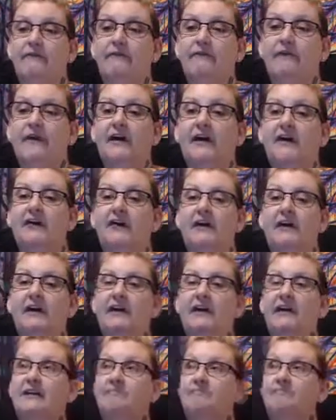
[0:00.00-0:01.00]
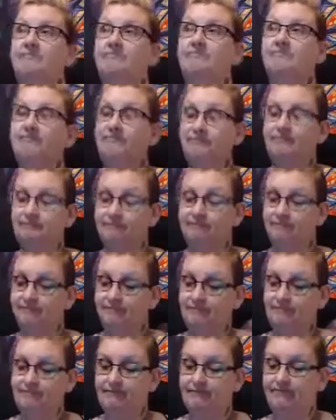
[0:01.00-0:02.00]
very
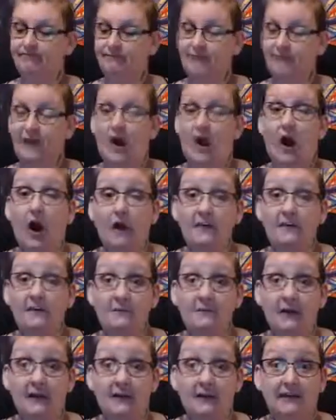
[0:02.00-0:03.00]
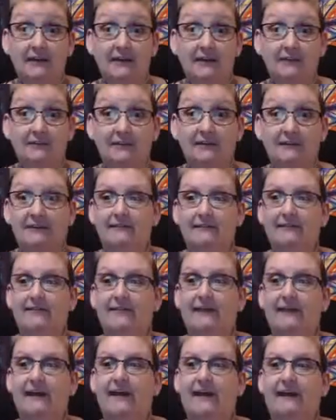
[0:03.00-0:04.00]
cosmic,
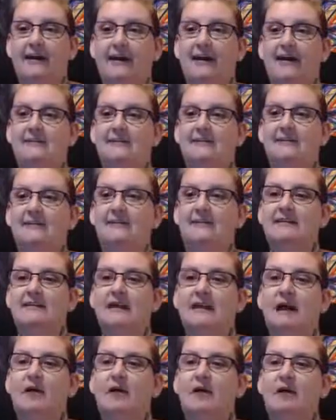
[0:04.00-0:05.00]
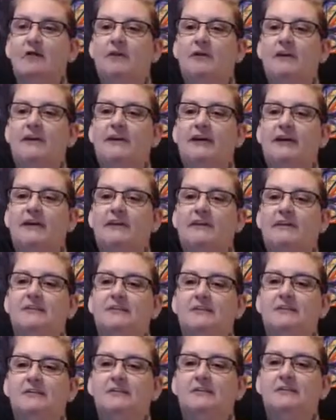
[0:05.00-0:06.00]
I guess, is how I would like
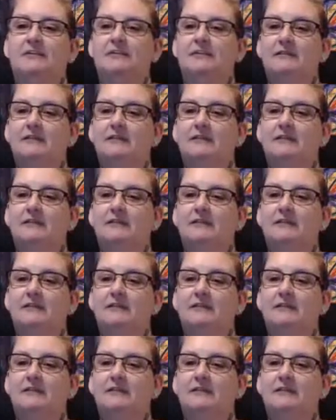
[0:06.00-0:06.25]
to.